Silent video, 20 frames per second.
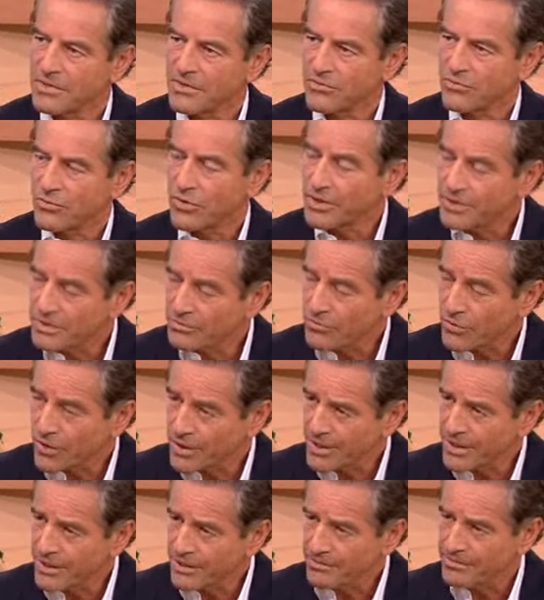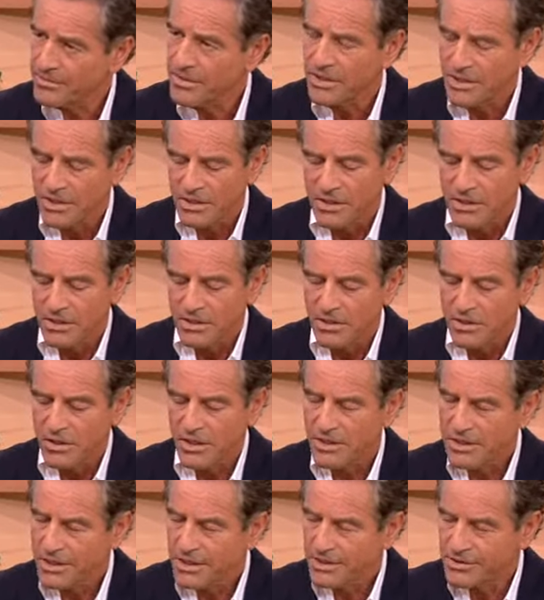Right now?
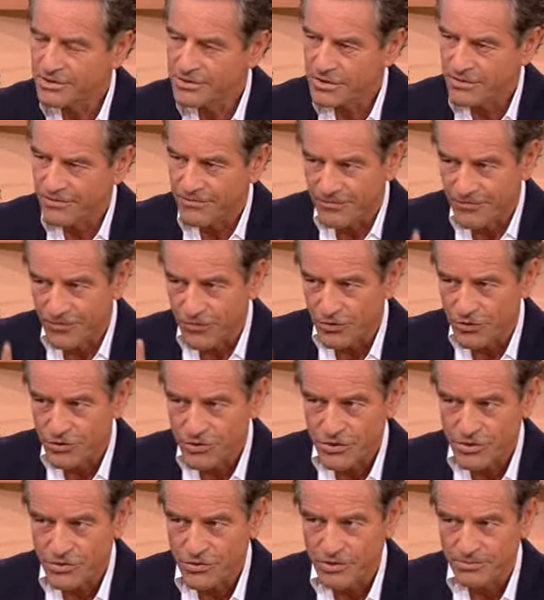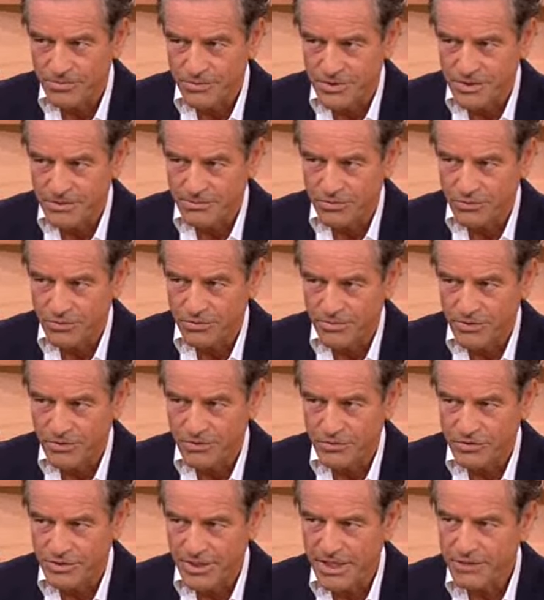I think it's first, keep it simple,
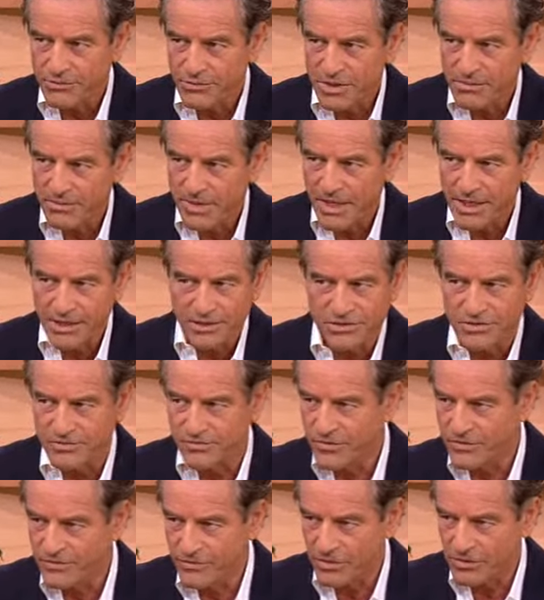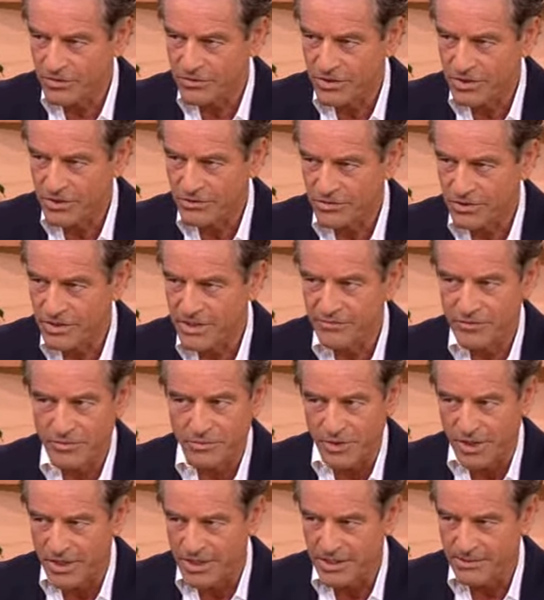because equity markets are very volatile. They'll give you
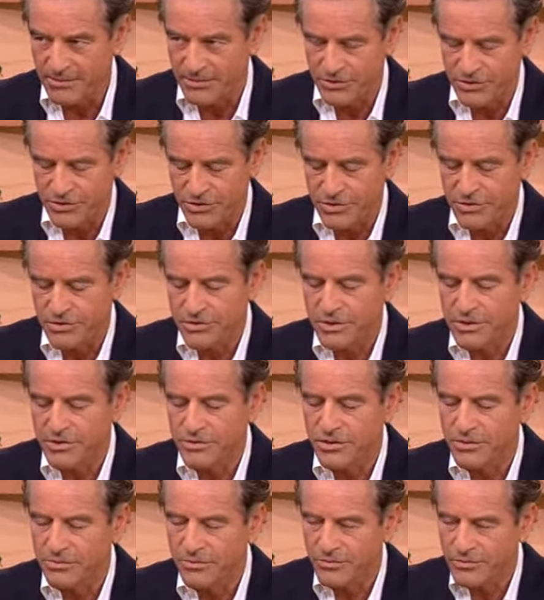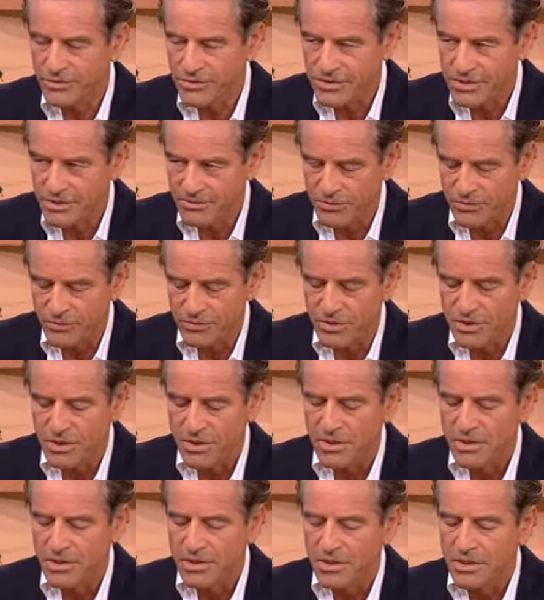brain damage. So keep it very simple.
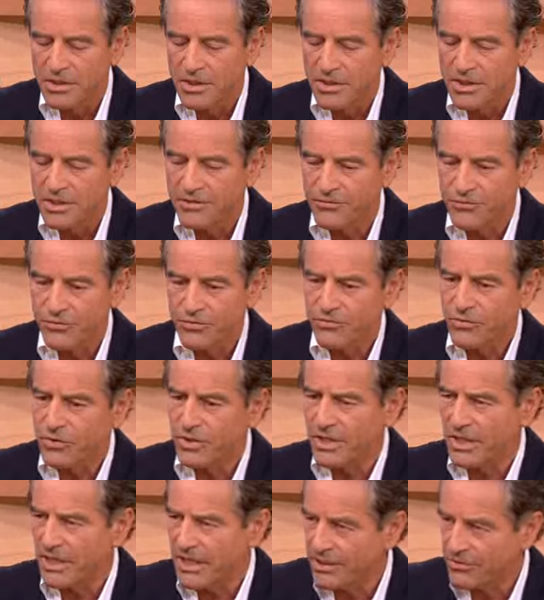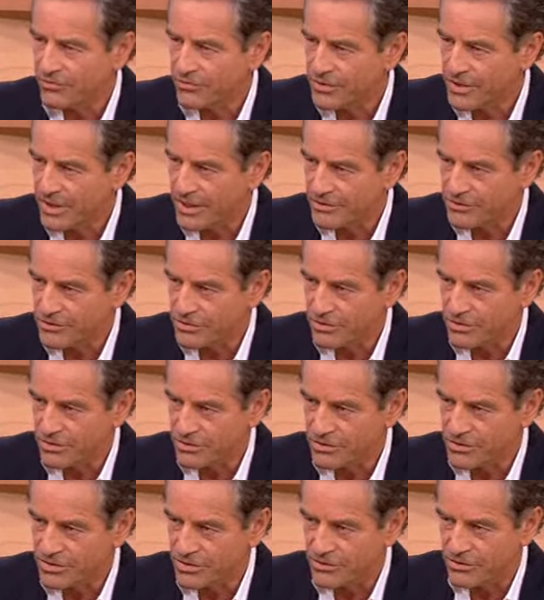If you've got
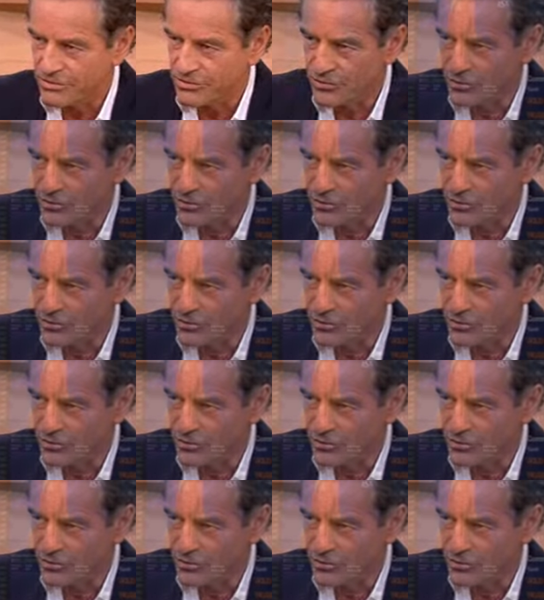$100,000 in your